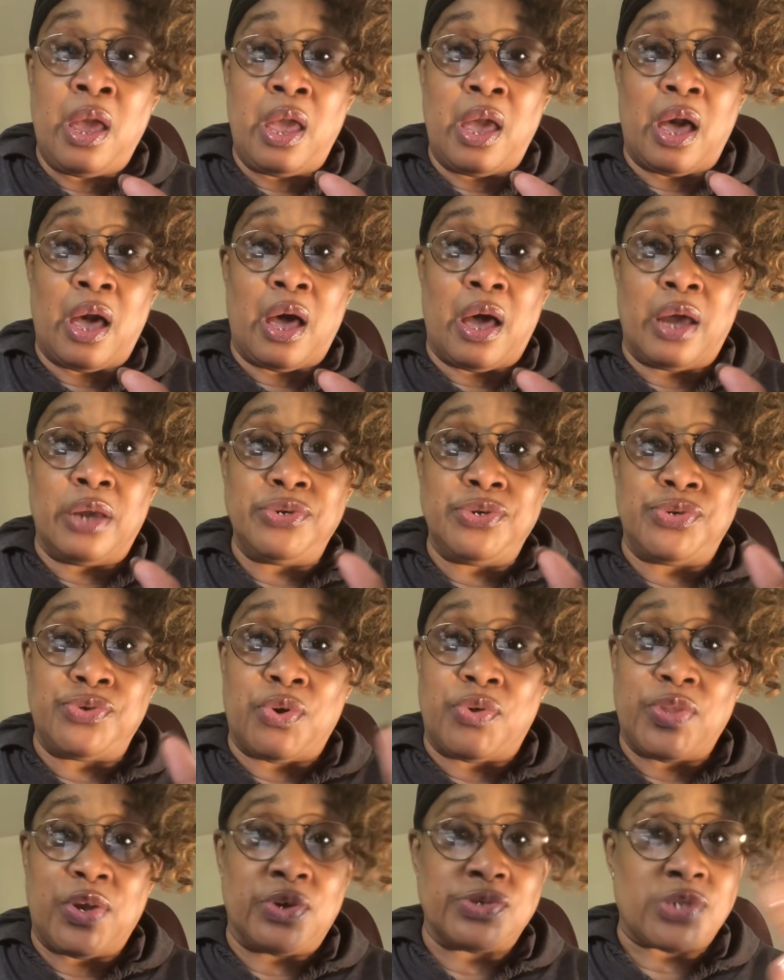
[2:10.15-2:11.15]

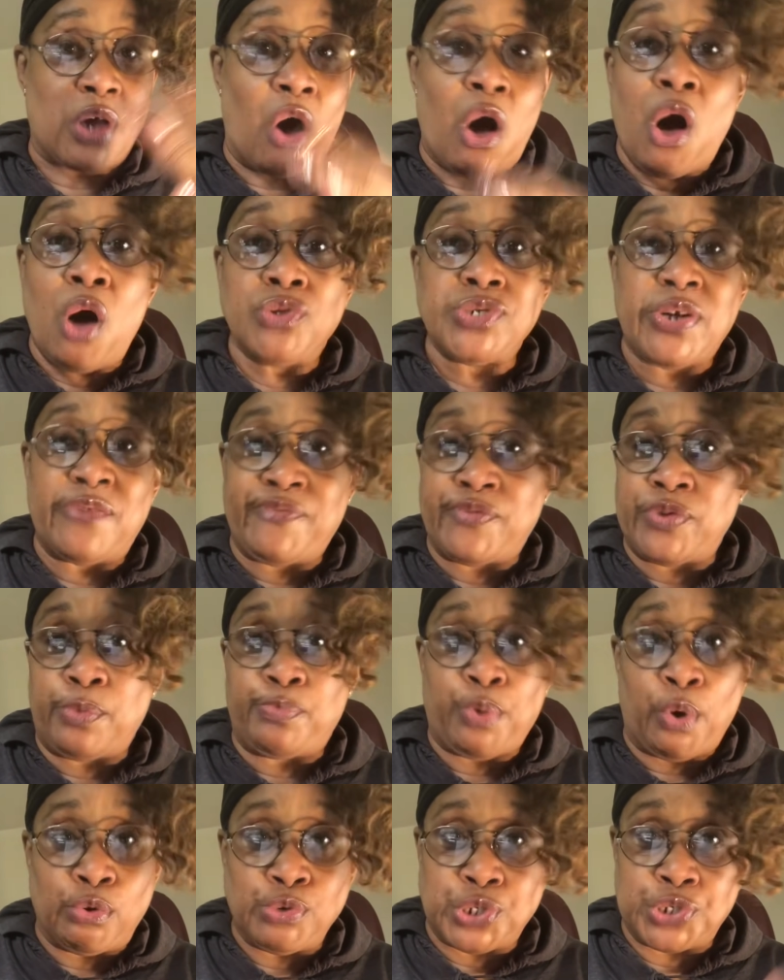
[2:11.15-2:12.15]
There's all different
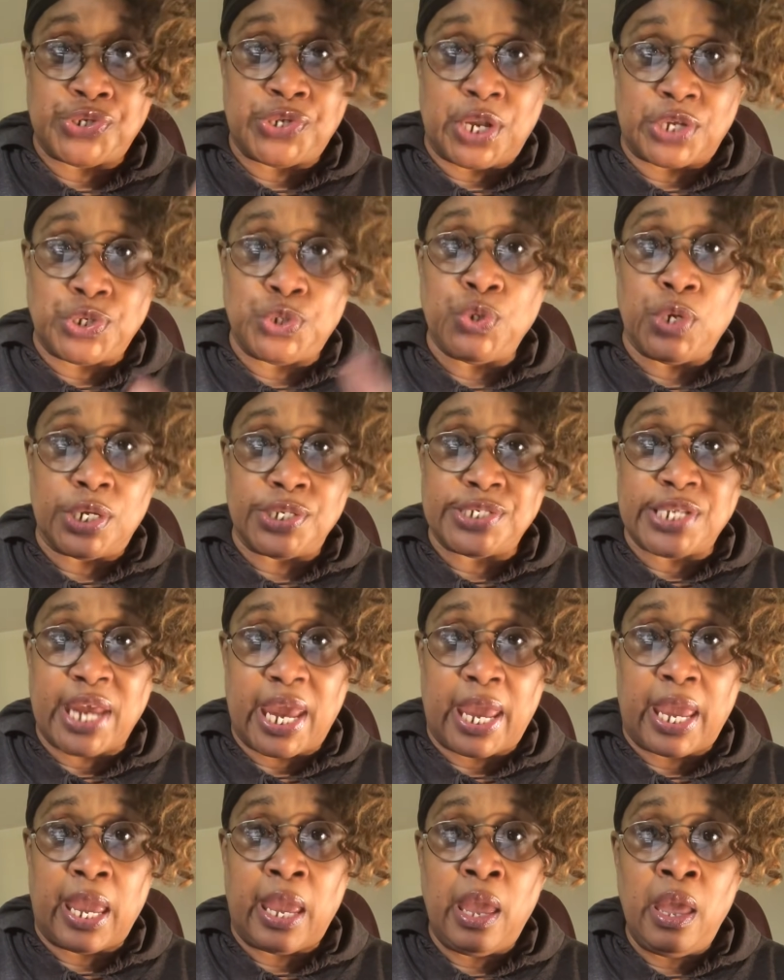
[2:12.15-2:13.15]
approaches that you can
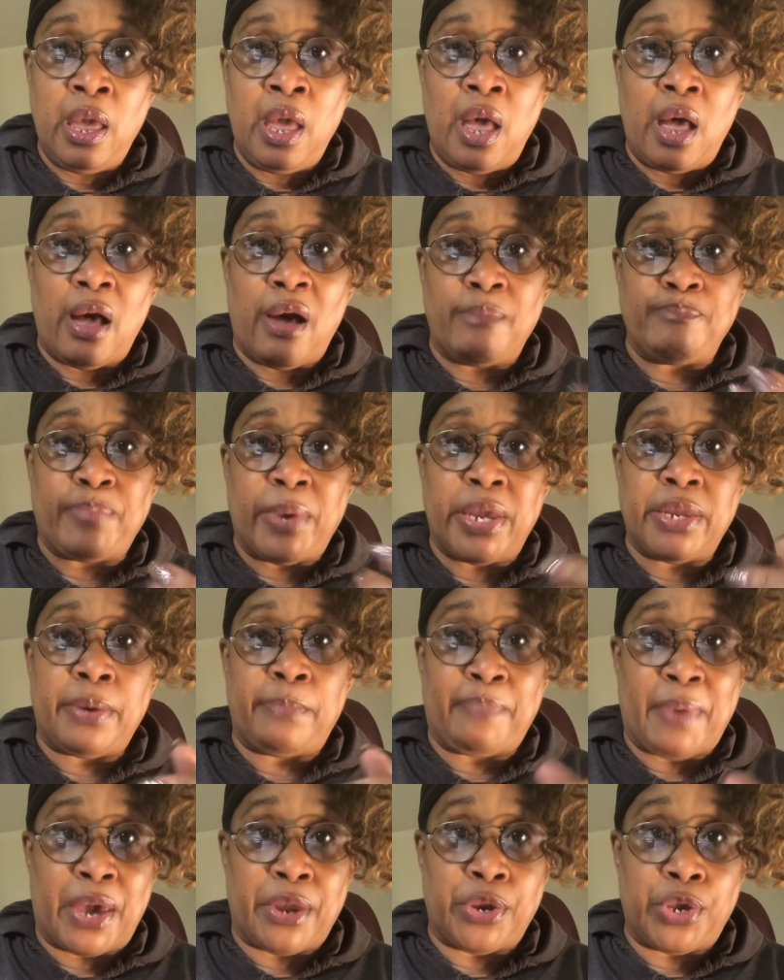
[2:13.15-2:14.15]
take of being a
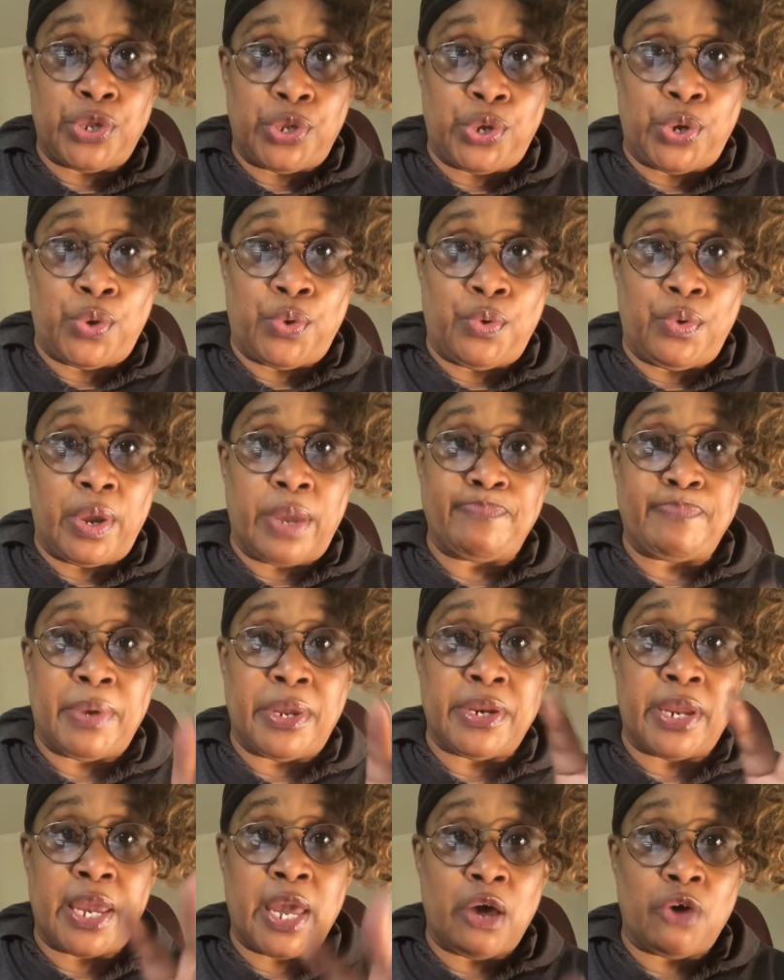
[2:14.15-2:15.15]
better you and
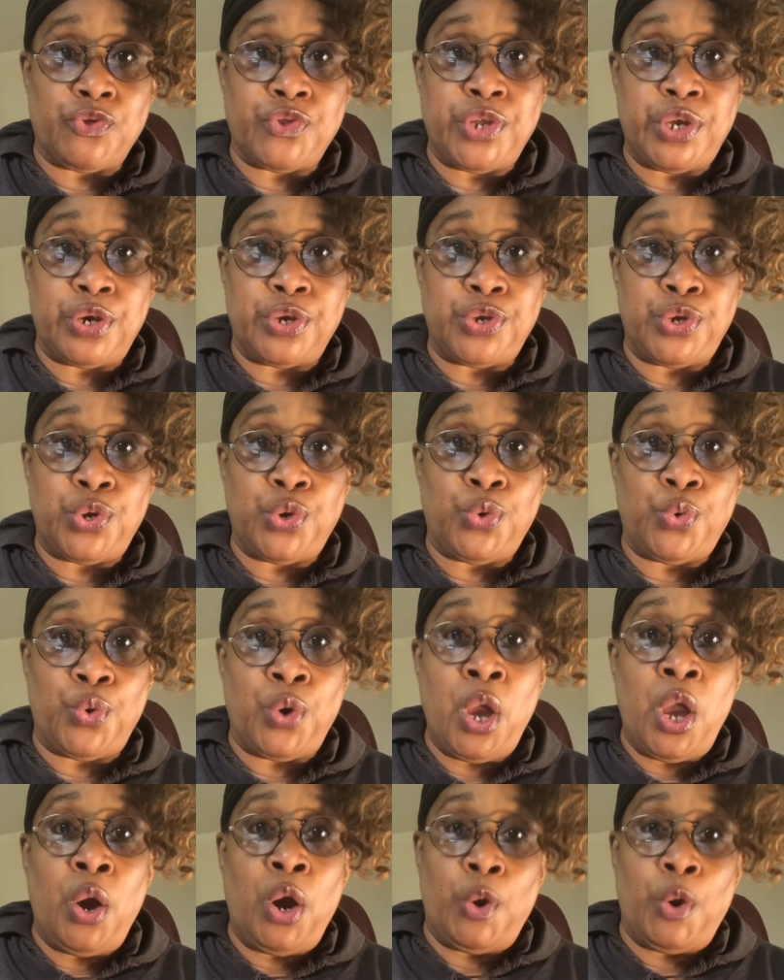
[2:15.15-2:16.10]
being a healthier you.